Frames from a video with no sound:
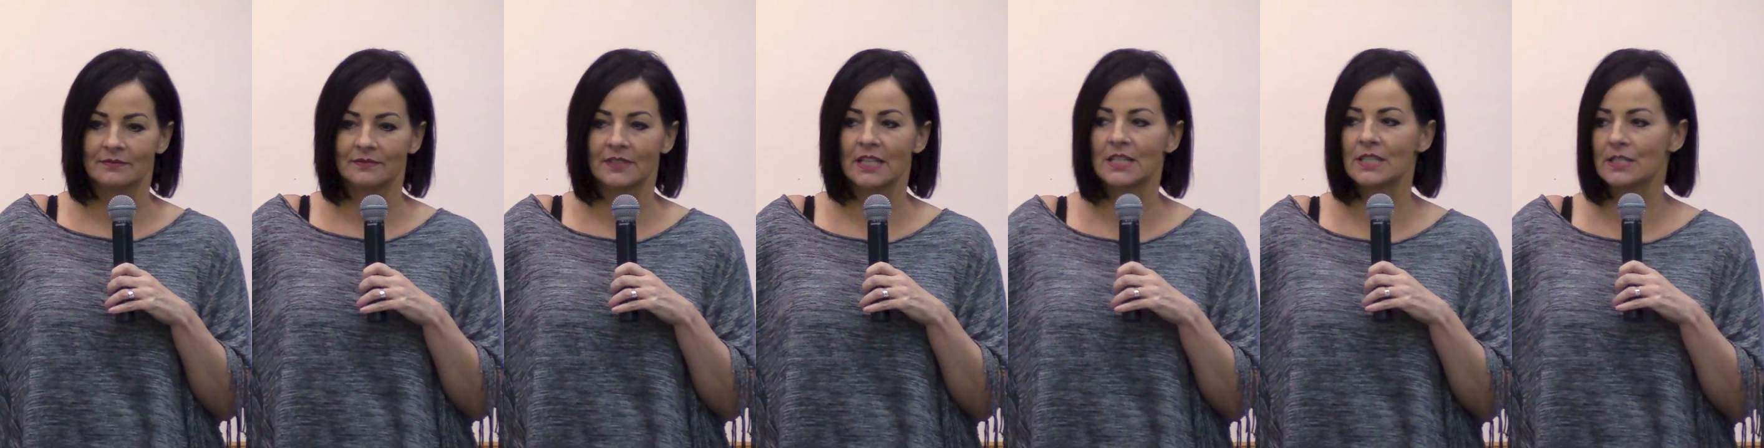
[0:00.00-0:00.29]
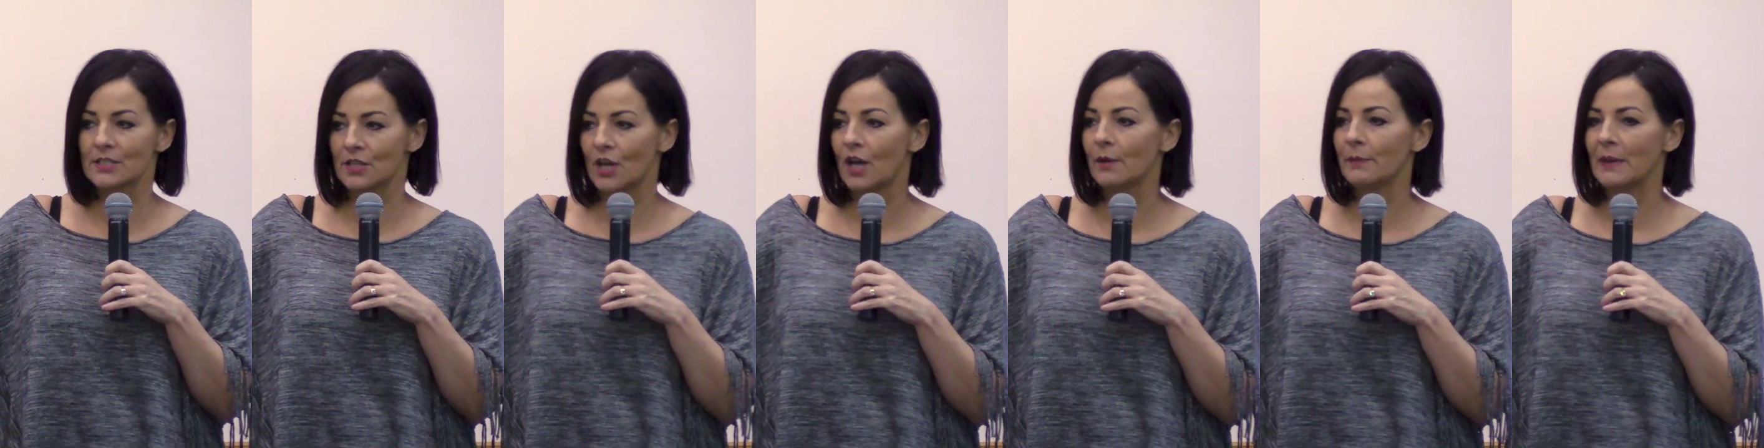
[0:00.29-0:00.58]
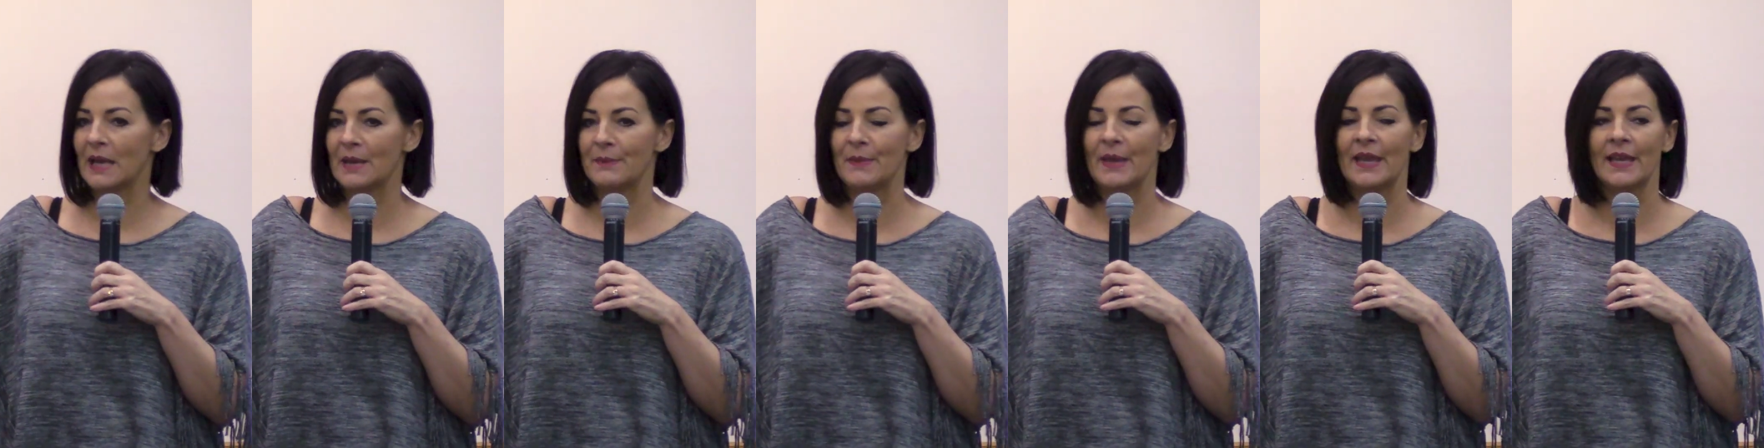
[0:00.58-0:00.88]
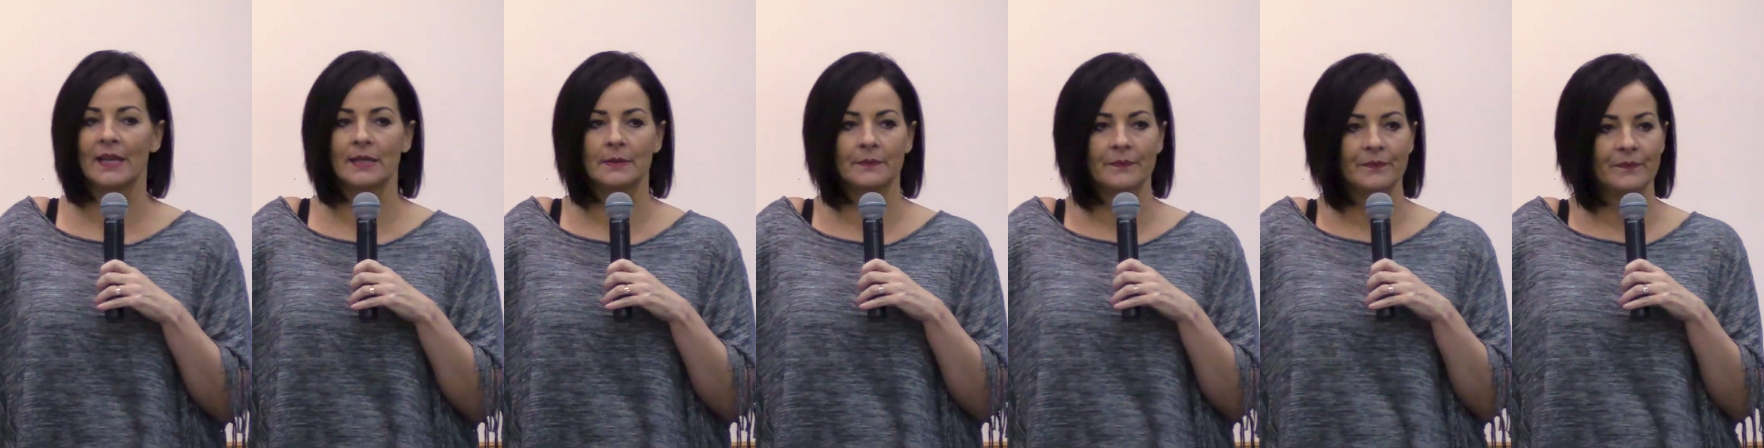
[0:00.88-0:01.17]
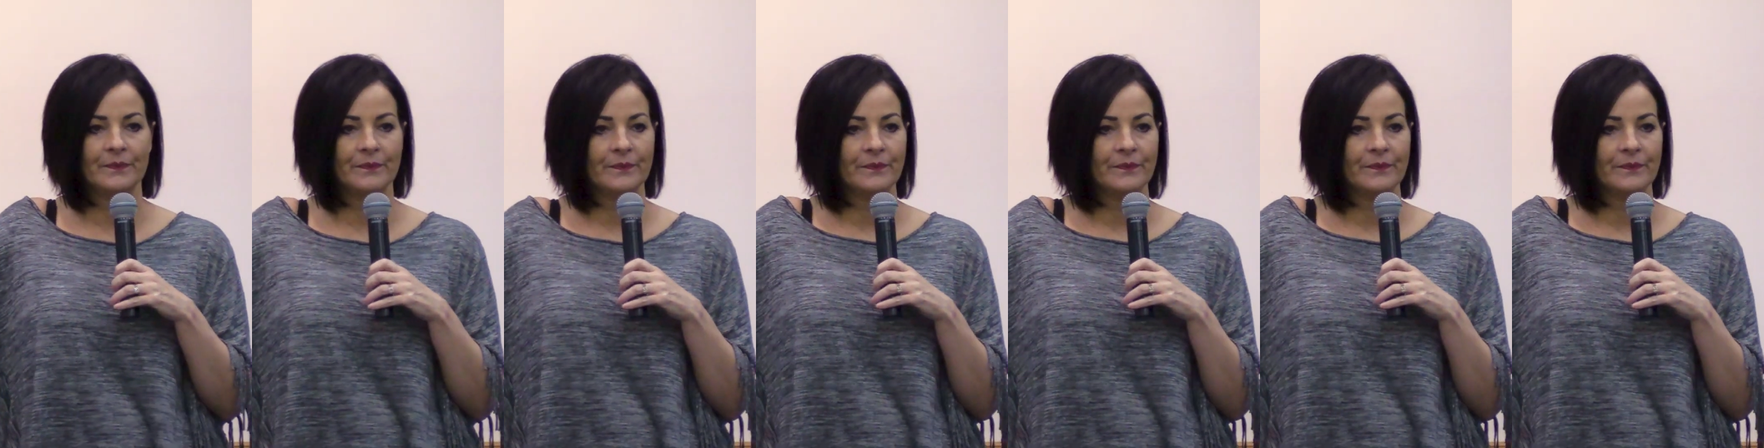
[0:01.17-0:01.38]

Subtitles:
that's taught by man.